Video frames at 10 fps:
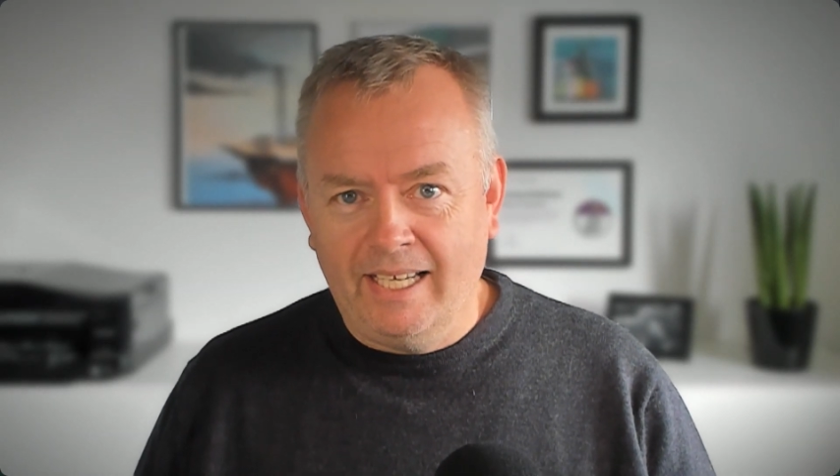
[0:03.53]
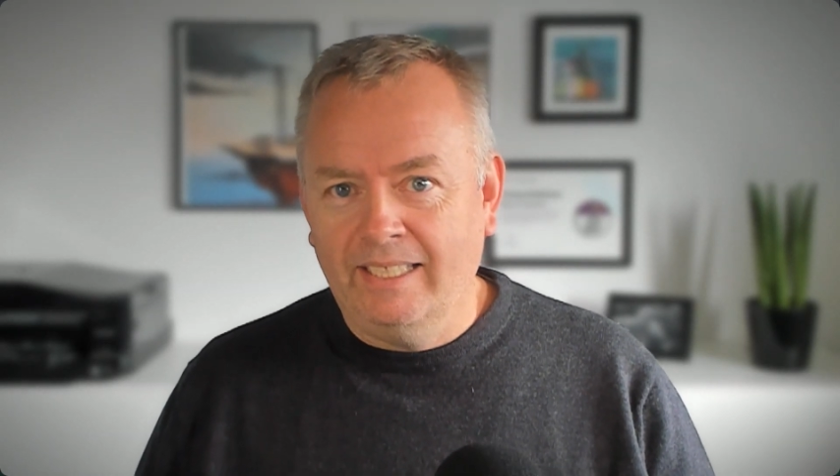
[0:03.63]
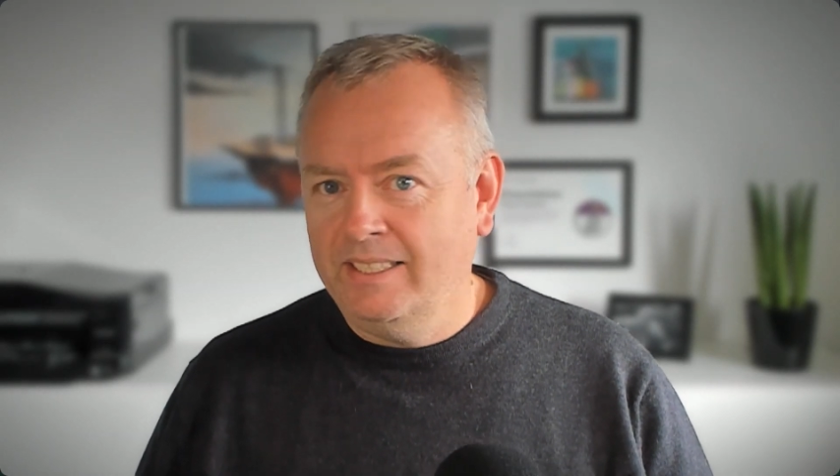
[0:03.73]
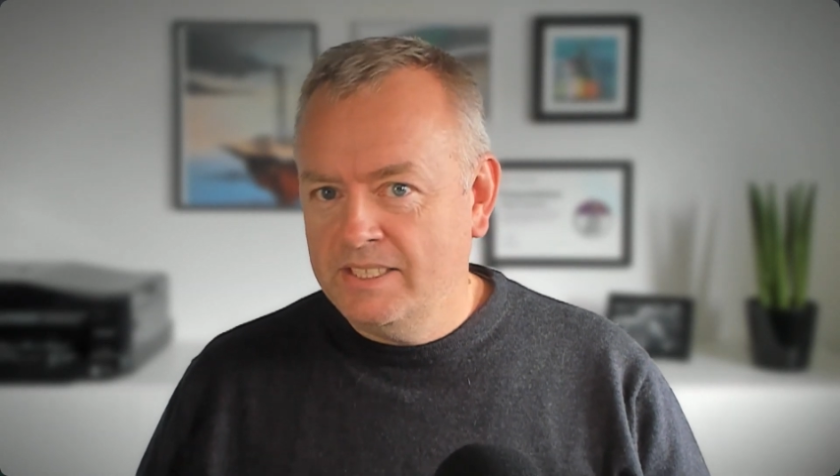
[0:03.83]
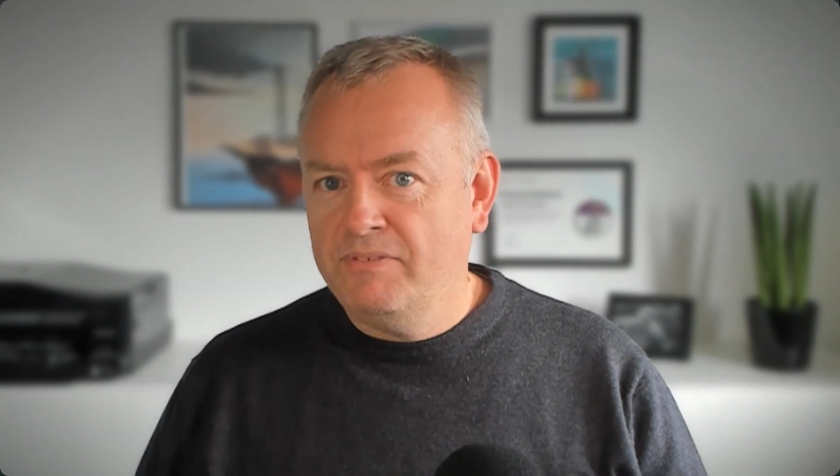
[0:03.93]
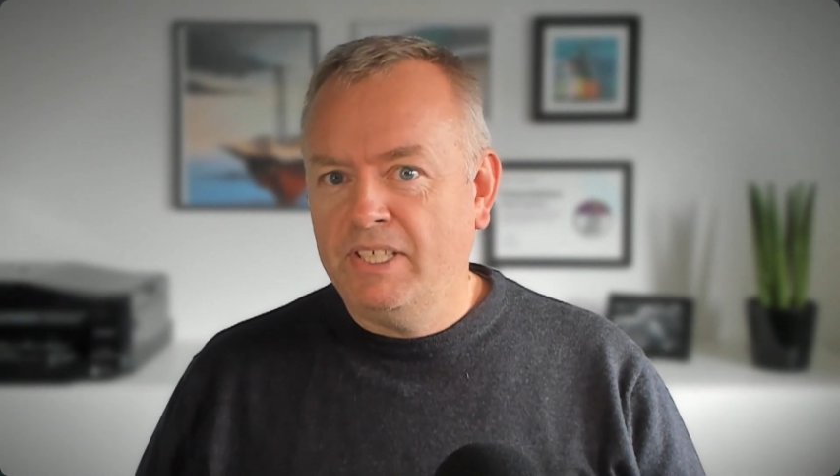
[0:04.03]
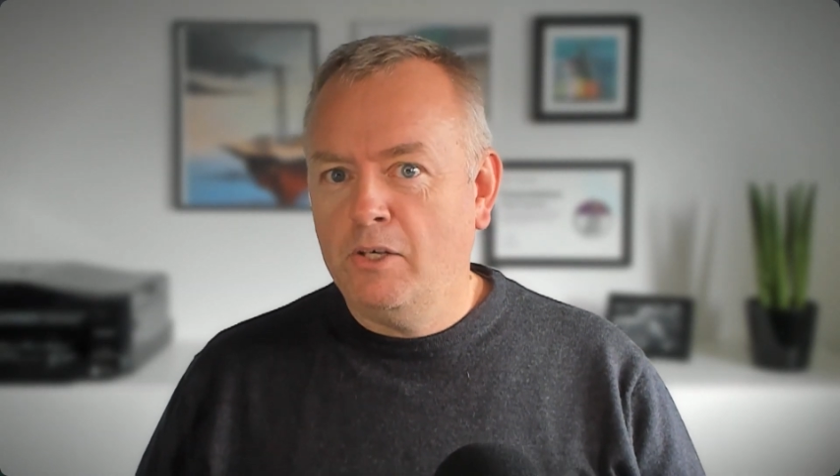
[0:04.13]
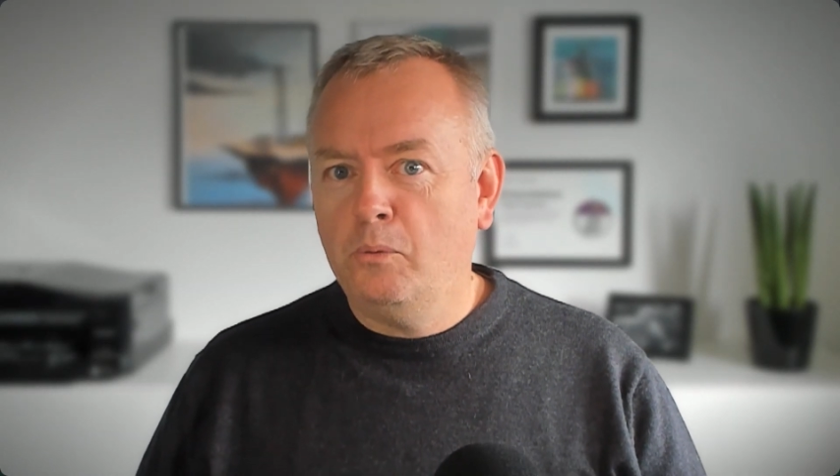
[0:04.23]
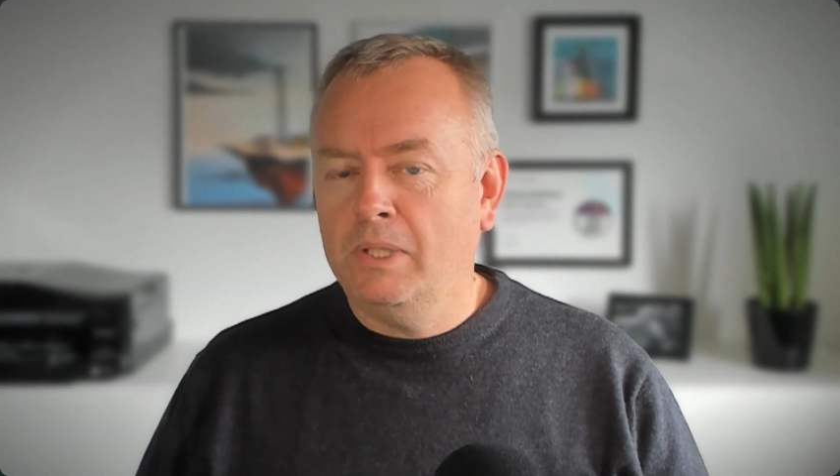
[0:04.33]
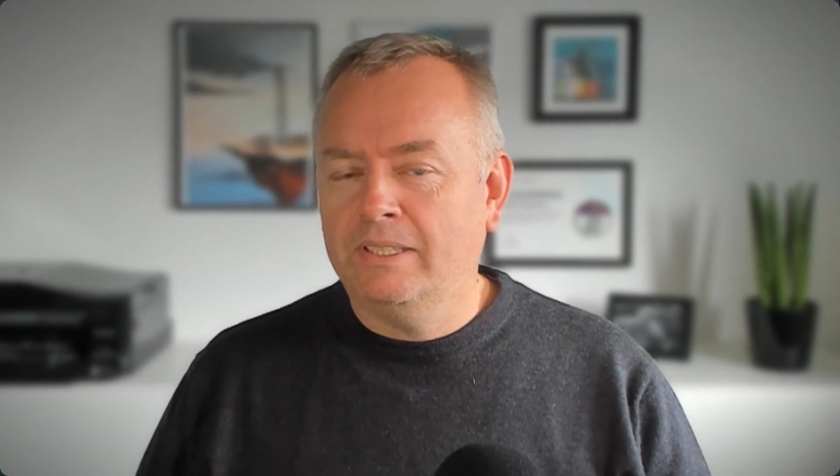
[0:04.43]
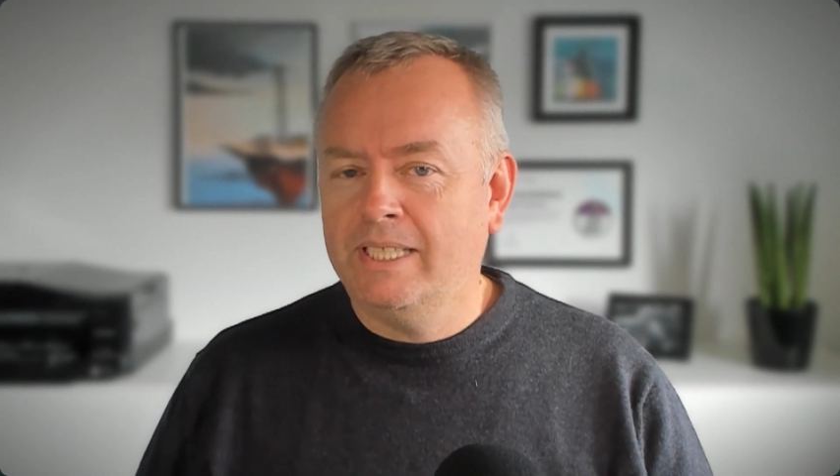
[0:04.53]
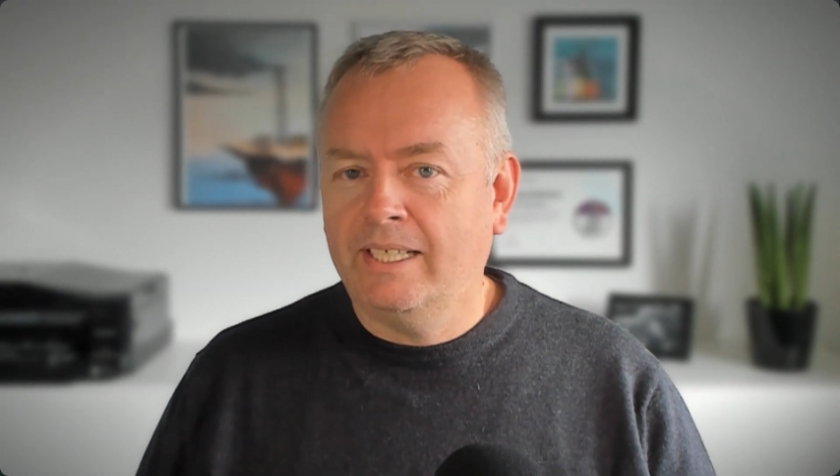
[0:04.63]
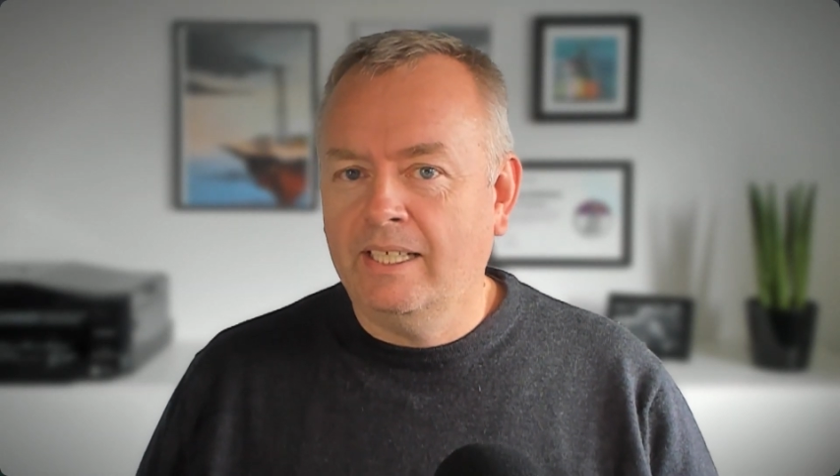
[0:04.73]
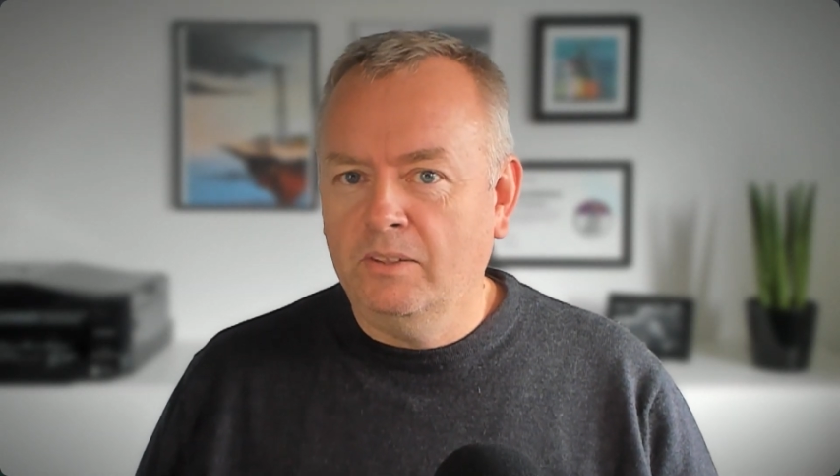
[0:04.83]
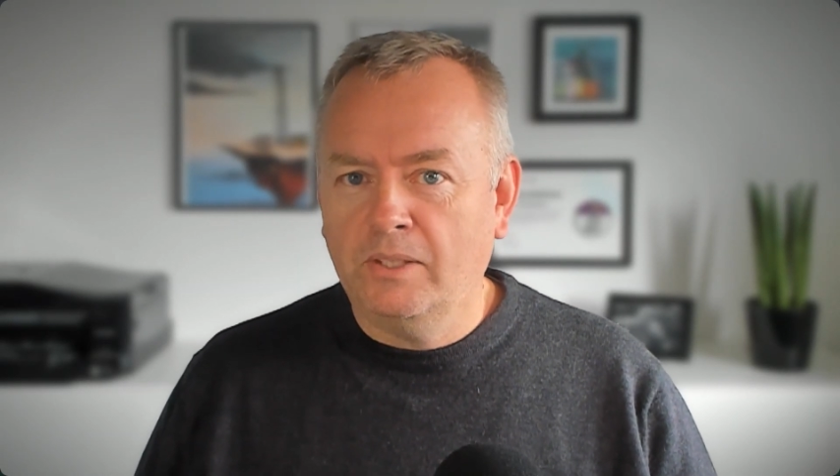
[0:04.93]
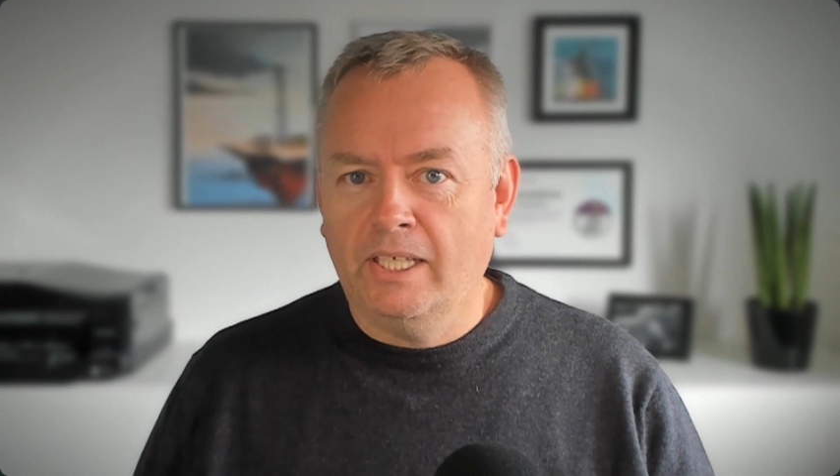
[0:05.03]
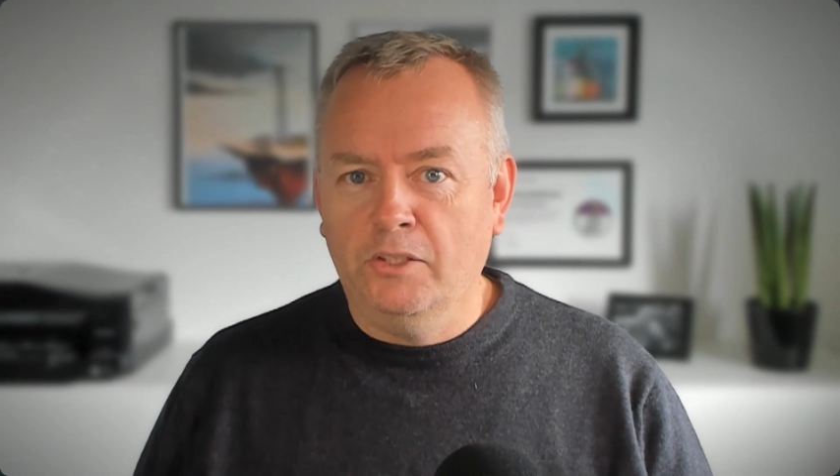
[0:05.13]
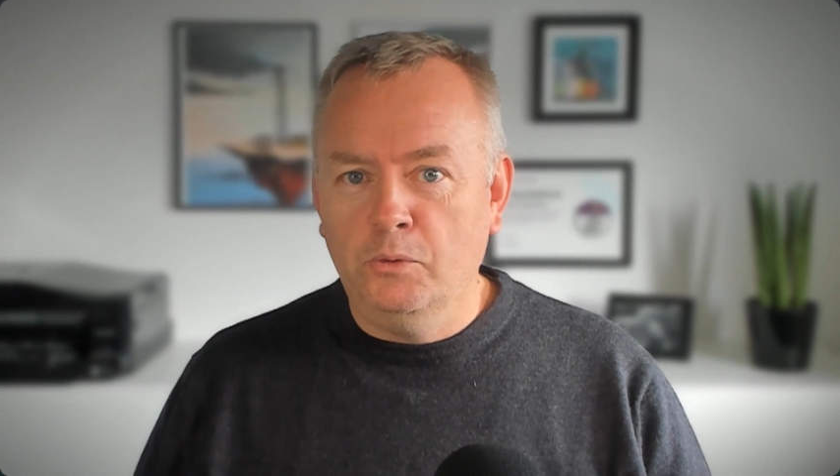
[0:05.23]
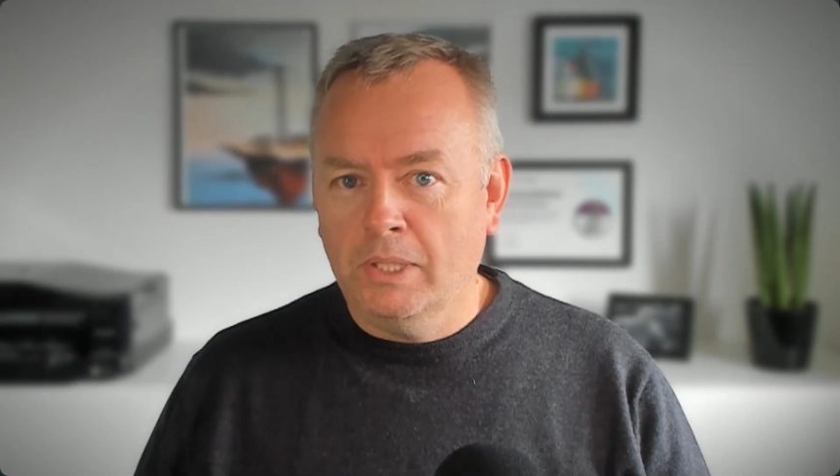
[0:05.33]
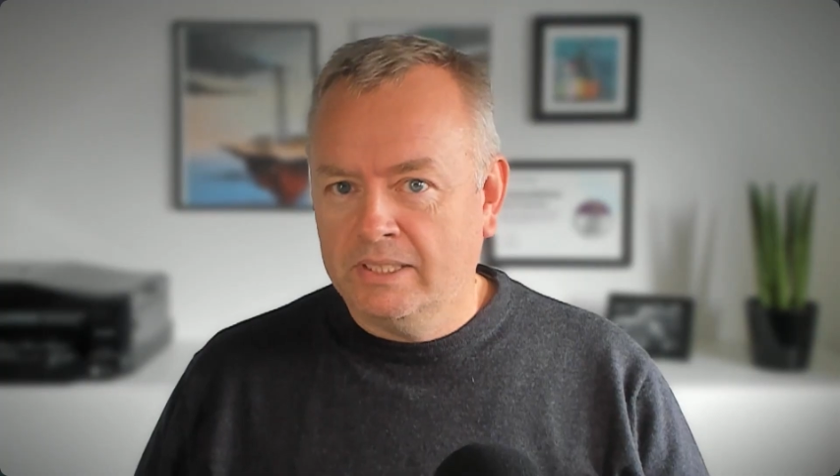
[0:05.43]
and in this video, we're taking a look at a
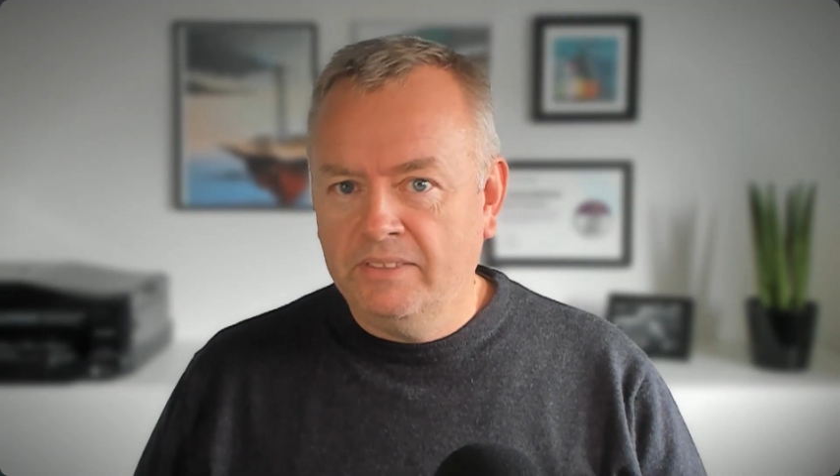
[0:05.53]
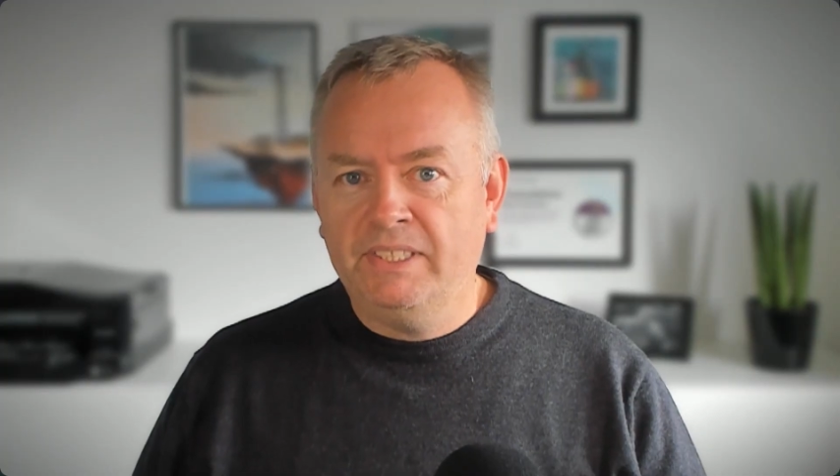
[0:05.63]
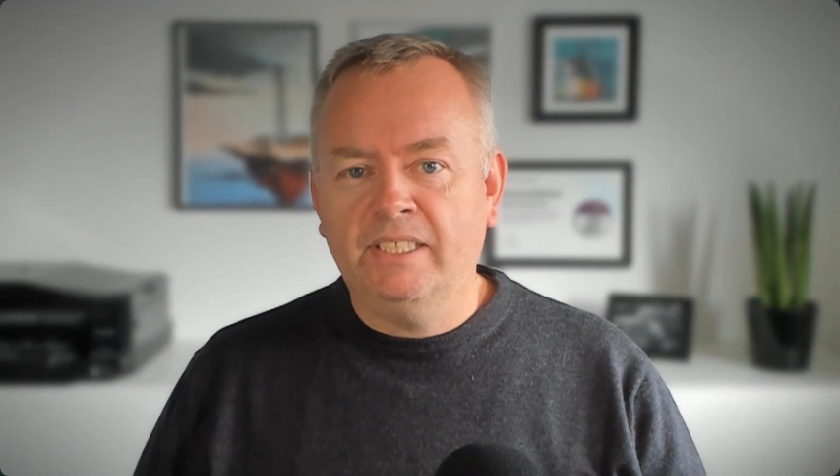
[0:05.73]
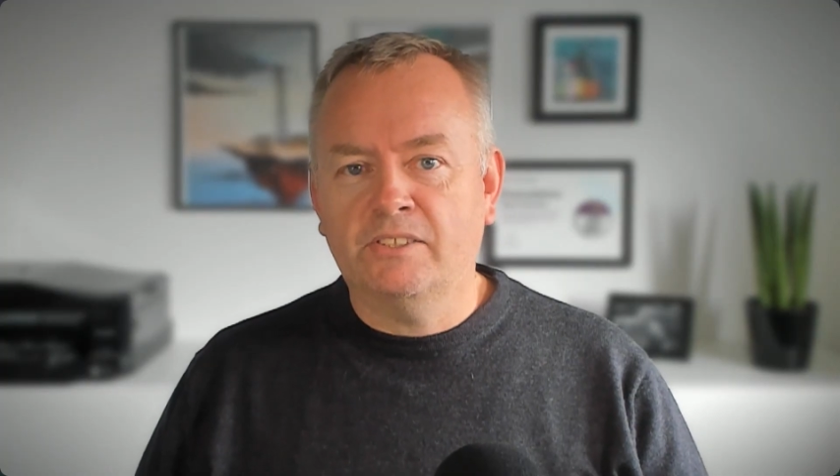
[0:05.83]
new activity.